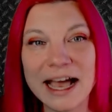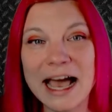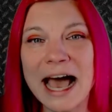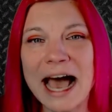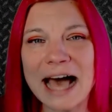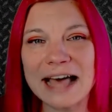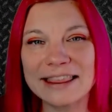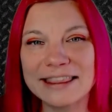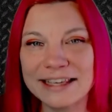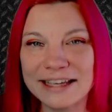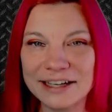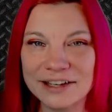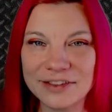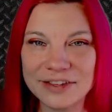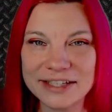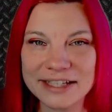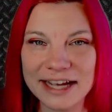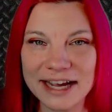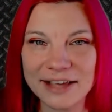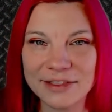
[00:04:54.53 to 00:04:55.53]
At the end of the
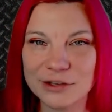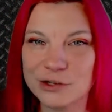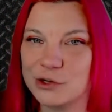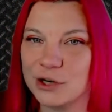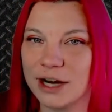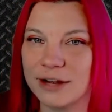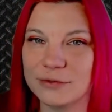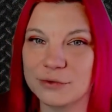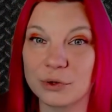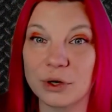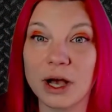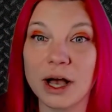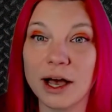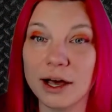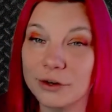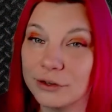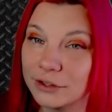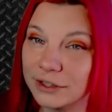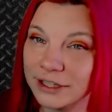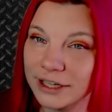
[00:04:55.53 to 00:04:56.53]
day, the drives were
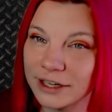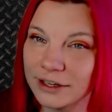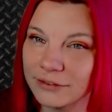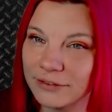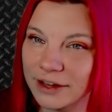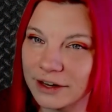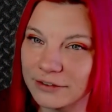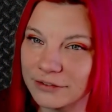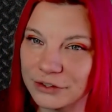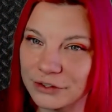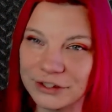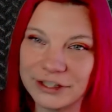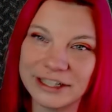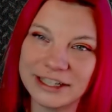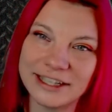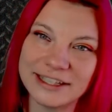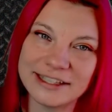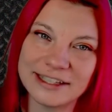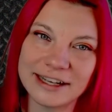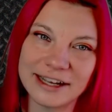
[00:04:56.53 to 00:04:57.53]
utterly uneventful and
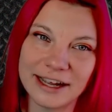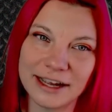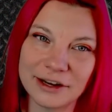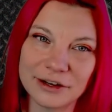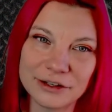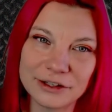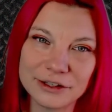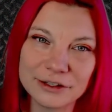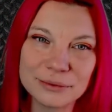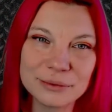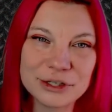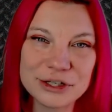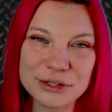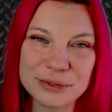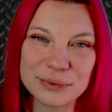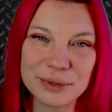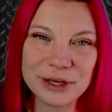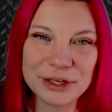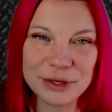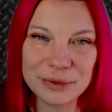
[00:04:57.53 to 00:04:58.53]
easy to handle, which is
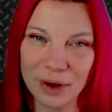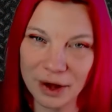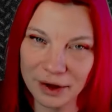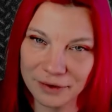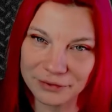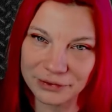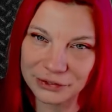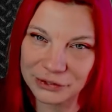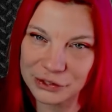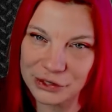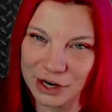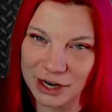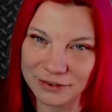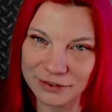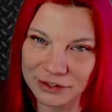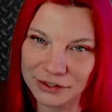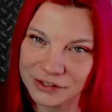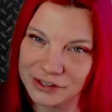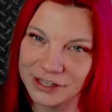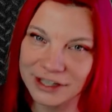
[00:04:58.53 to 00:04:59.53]
what you want for your
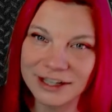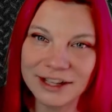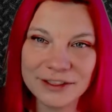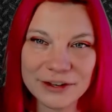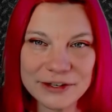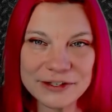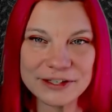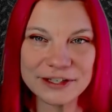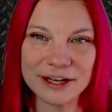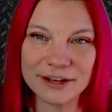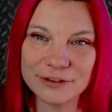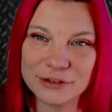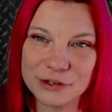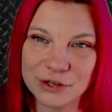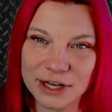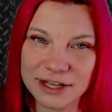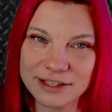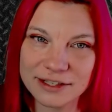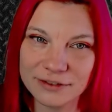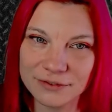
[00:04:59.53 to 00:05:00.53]
drivers. There's enough
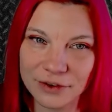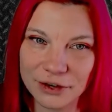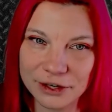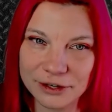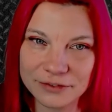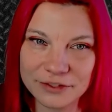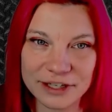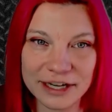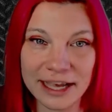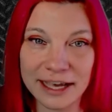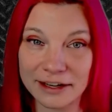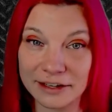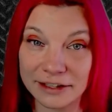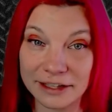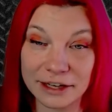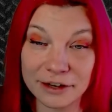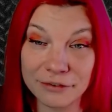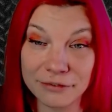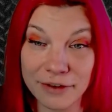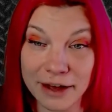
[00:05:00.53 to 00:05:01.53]
stress involved in handling
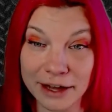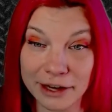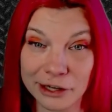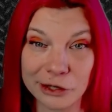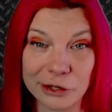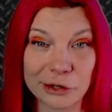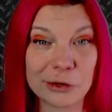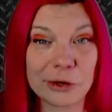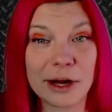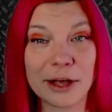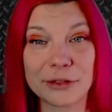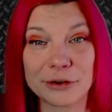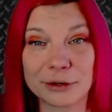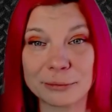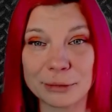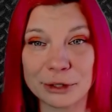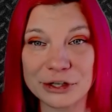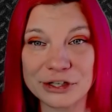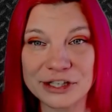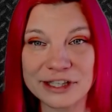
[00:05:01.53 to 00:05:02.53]
a fire or other
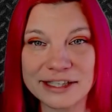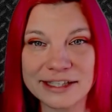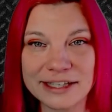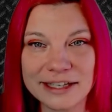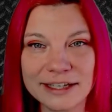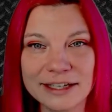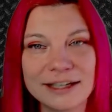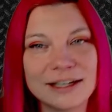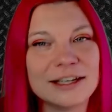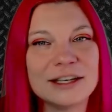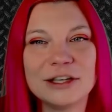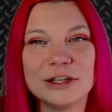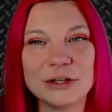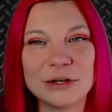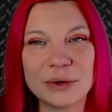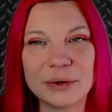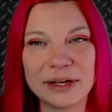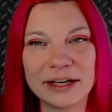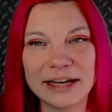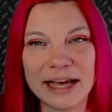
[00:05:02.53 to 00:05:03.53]
emergency, you don't
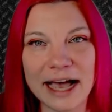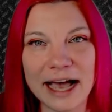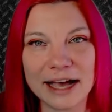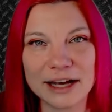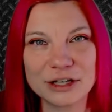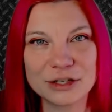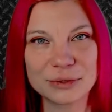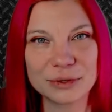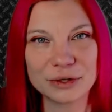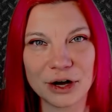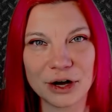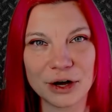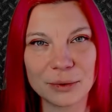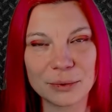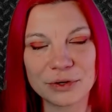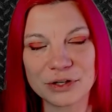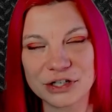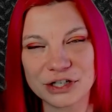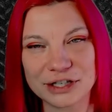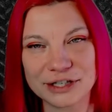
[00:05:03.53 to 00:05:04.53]
need to add to it
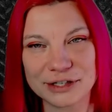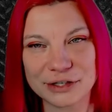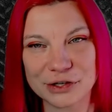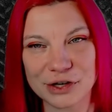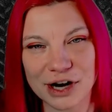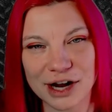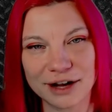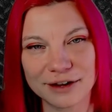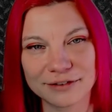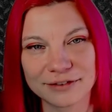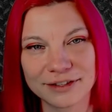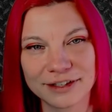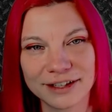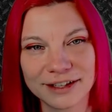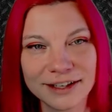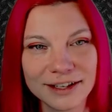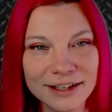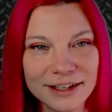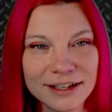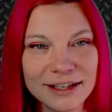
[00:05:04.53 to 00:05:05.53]
with just the drive.
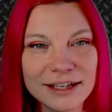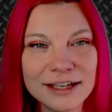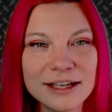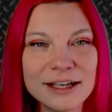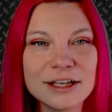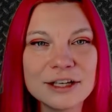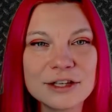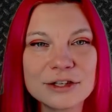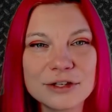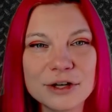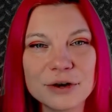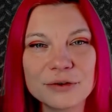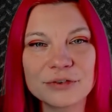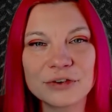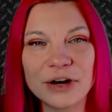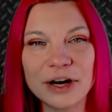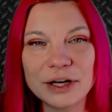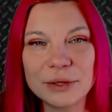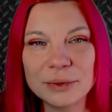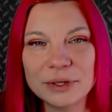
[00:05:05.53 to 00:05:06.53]
So, for
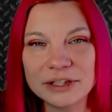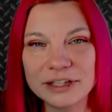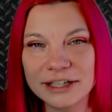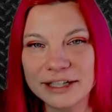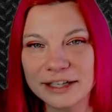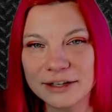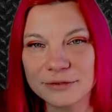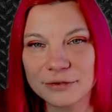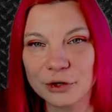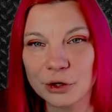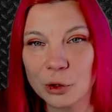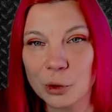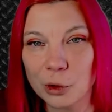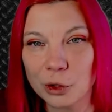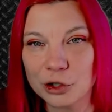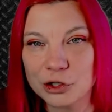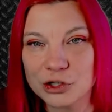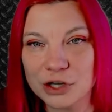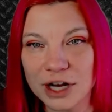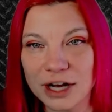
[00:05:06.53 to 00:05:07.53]
anyone looking for a core
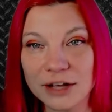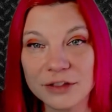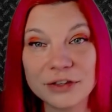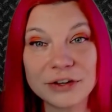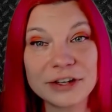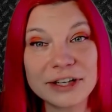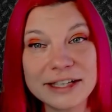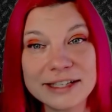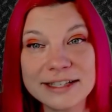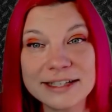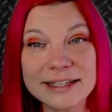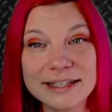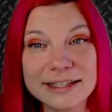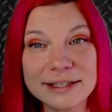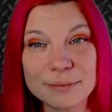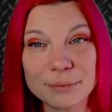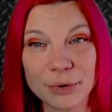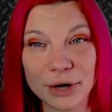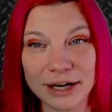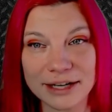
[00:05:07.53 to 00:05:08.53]
truck, there is a decent
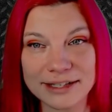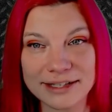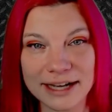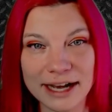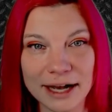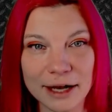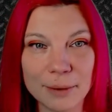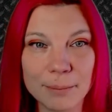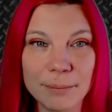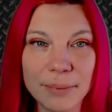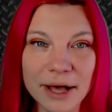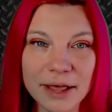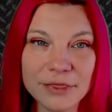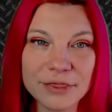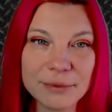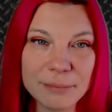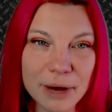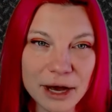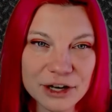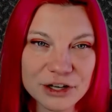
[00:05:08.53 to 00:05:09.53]
price tag, but the
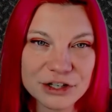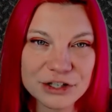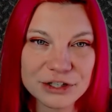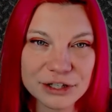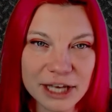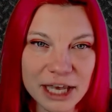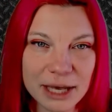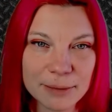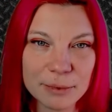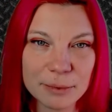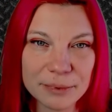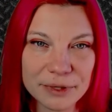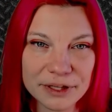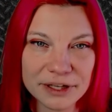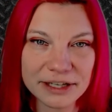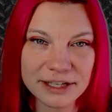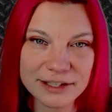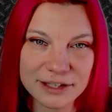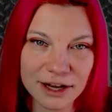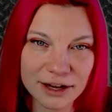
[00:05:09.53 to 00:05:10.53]
modular
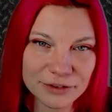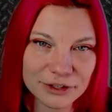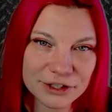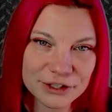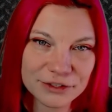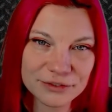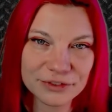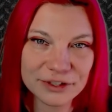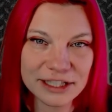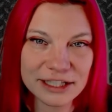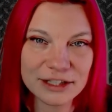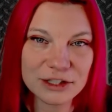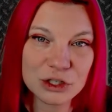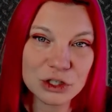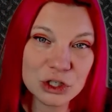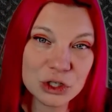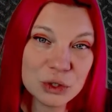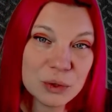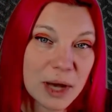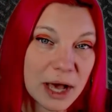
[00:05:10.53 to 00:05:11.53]
capabilities offered to fleets
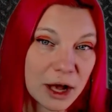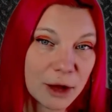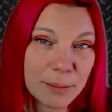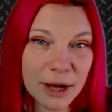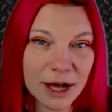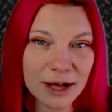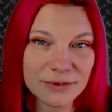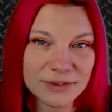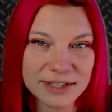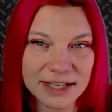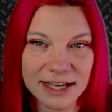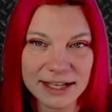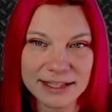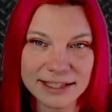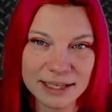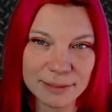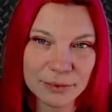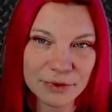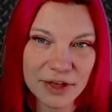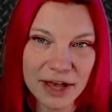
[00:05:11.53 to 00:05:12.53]
do help offset
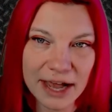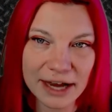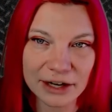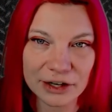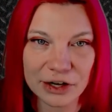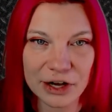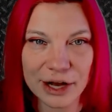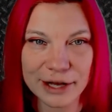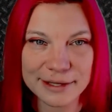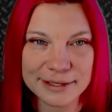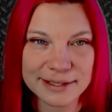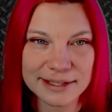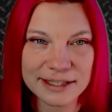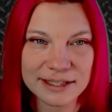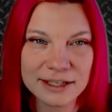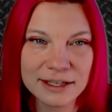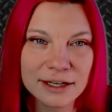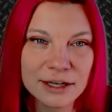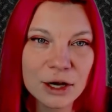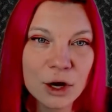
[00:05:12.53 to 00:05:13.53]
some of the higher costs.
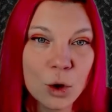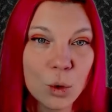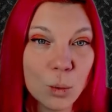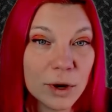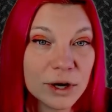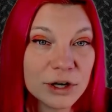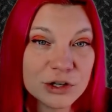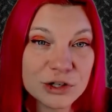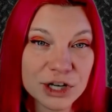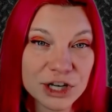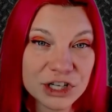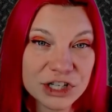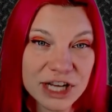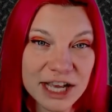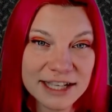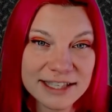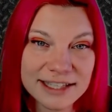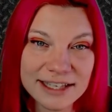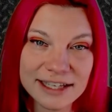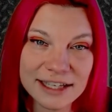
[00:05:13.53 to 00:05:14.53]
One truck
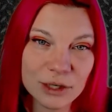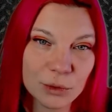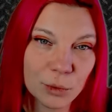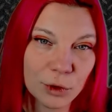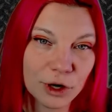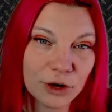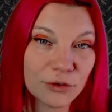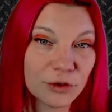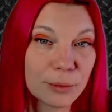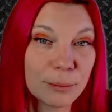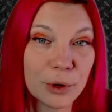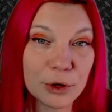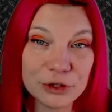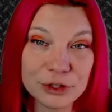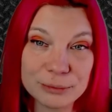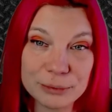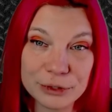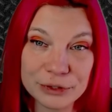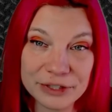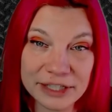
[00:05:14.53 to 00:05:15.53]
chassis can work for
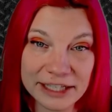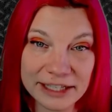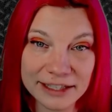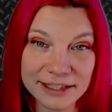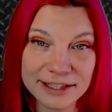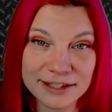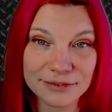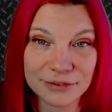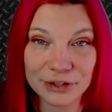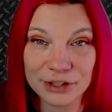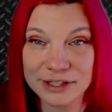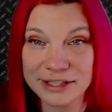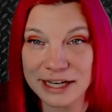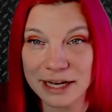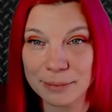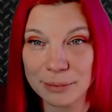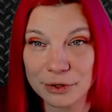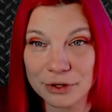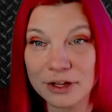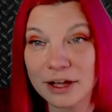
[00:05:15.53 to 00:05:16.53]
multiple needs. For
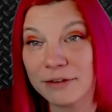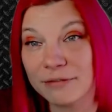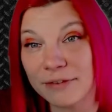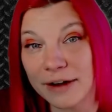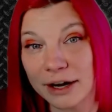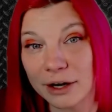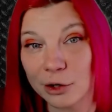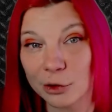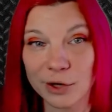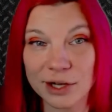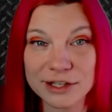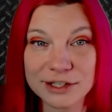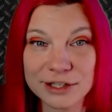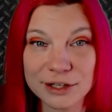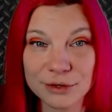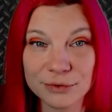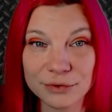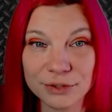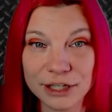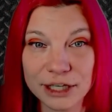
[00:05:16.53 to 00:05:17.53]
example, a fire and rescue
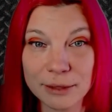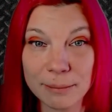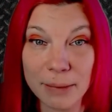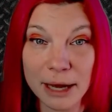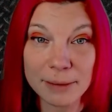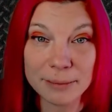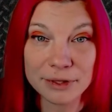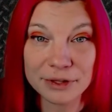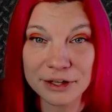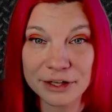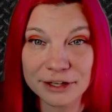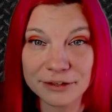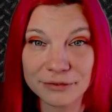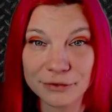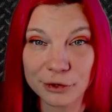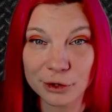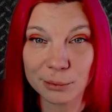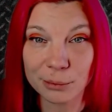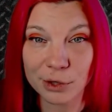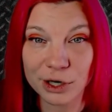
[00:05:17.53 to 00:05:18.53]
fleet might be looking for
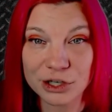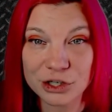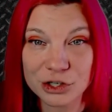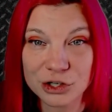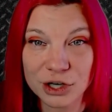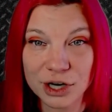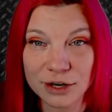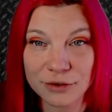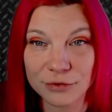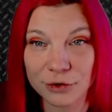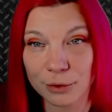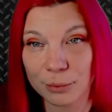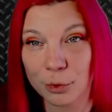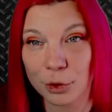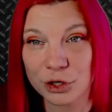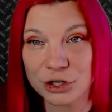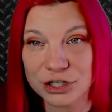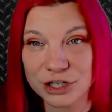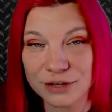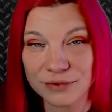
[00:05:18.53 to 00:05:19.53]
a brush truck for a
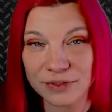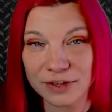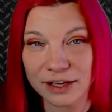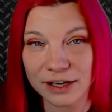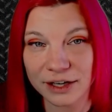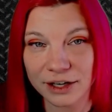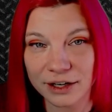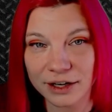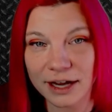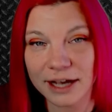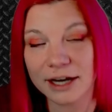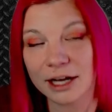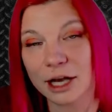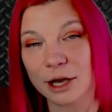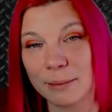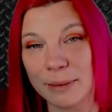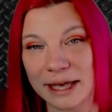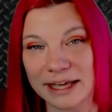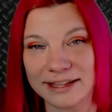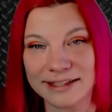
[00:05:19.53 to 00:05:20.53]
portion of the year and a
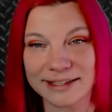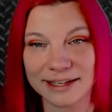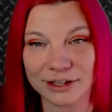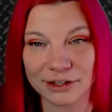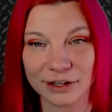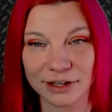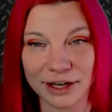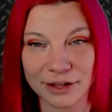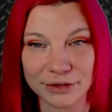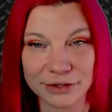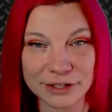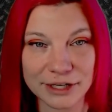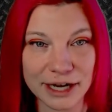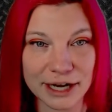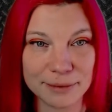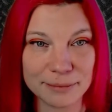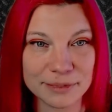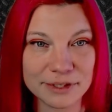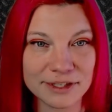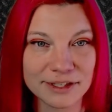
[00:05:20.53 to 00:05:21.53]
command center at other
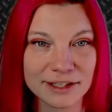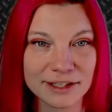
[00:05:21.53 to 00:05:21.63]
times.